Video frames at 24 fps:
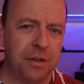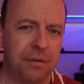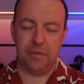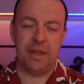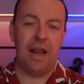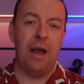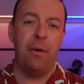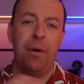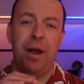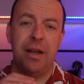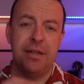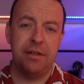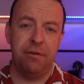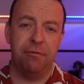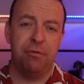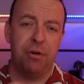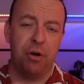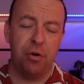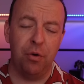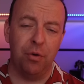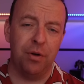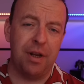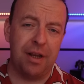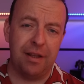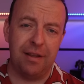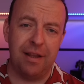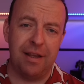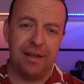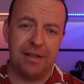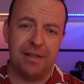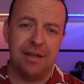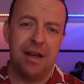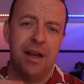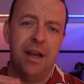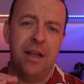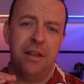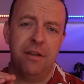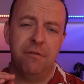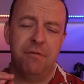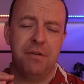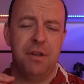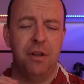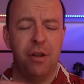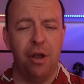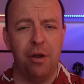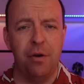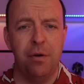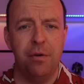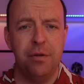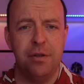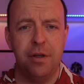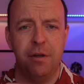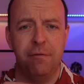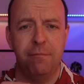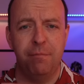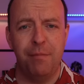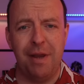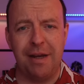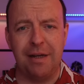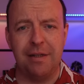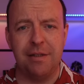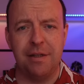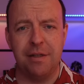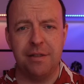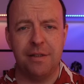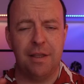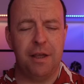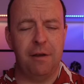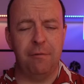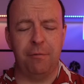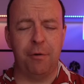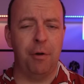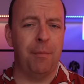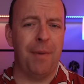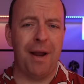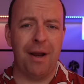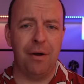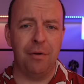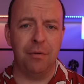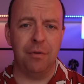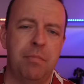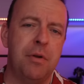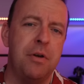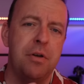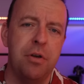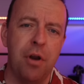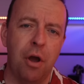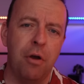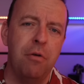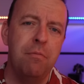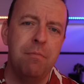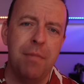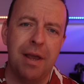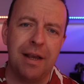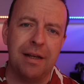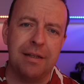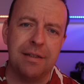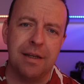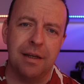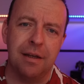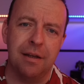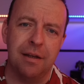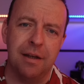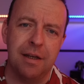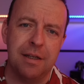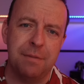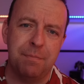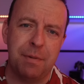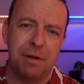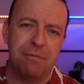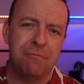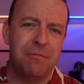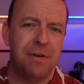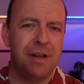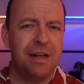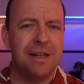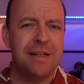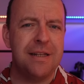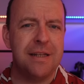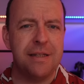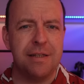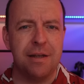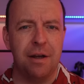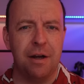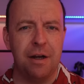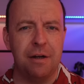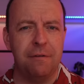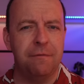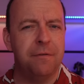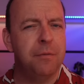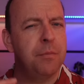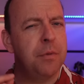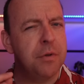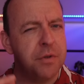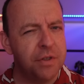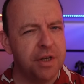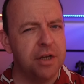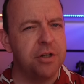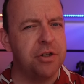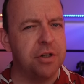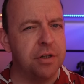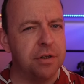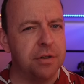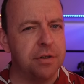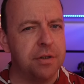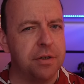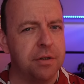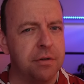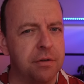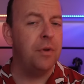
Now, as of recording this, there are loads of mixers that have come out, but no mixer has been really designed for musicians,